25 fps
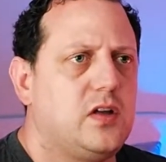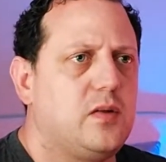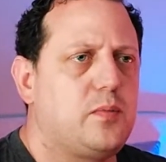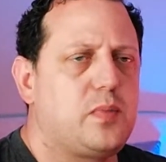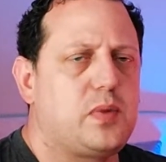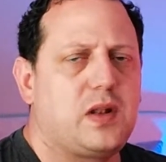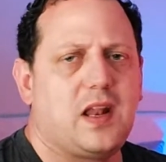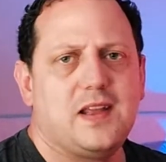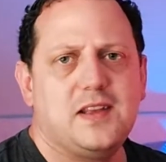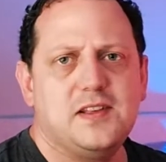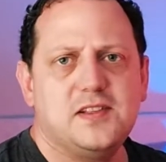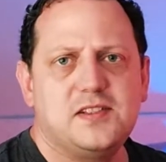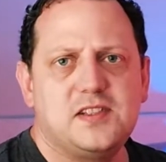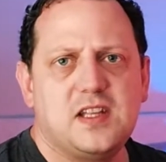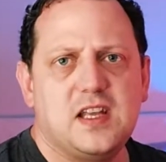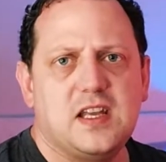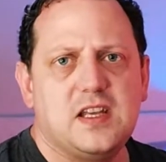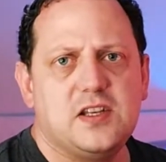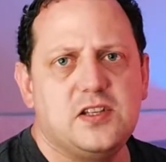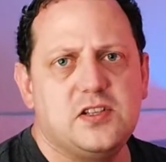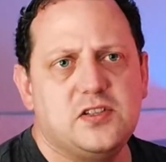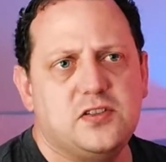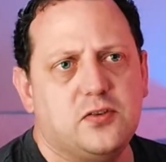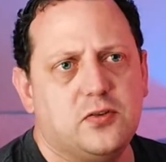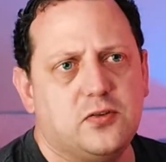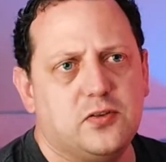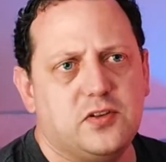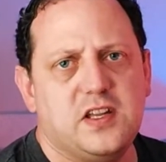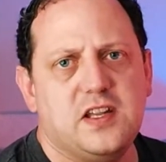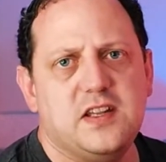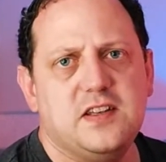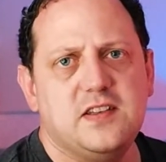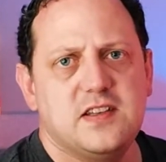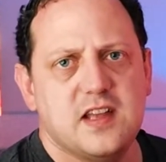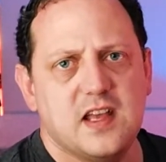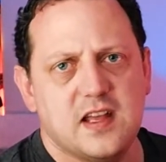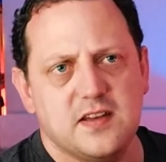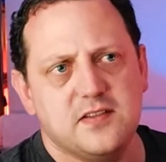PlayStation or
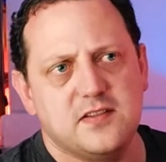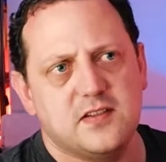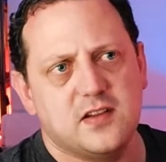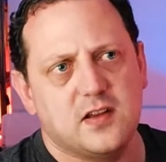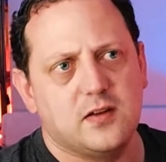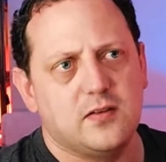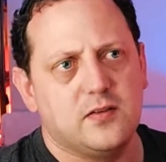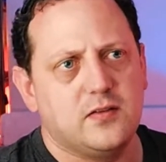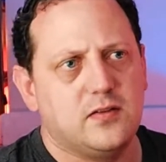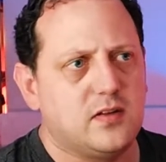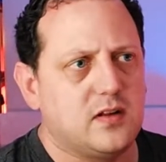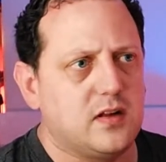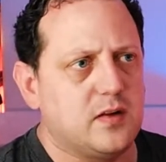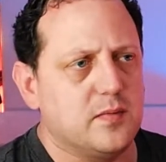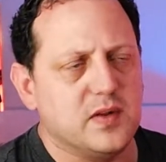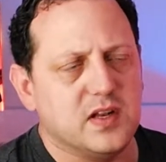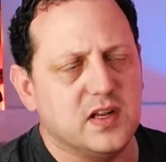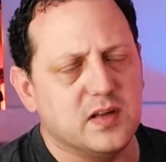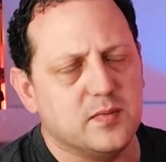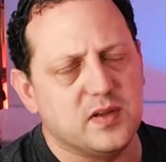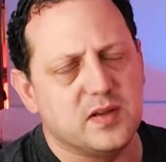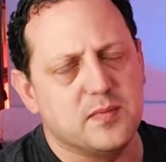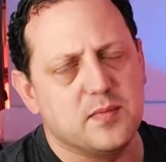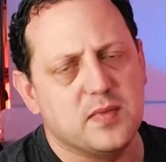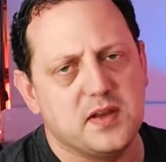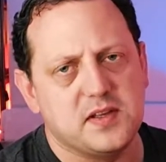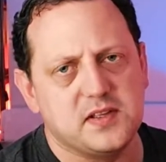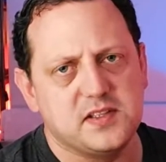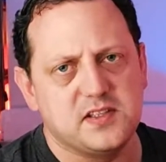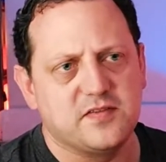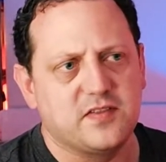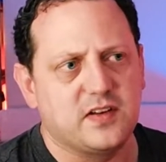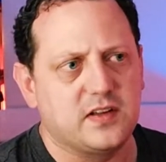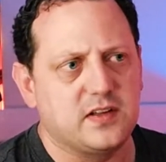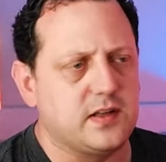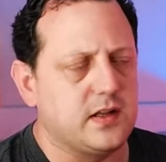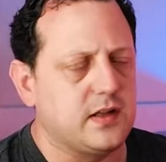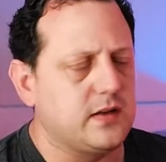Nintendo. I mean, it'd be amazing
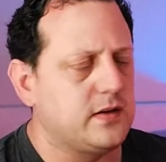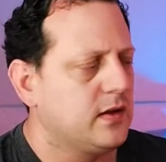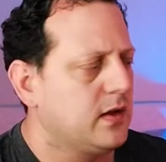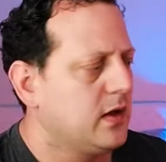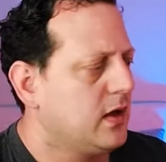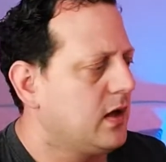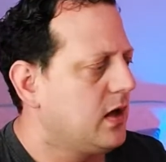if I did.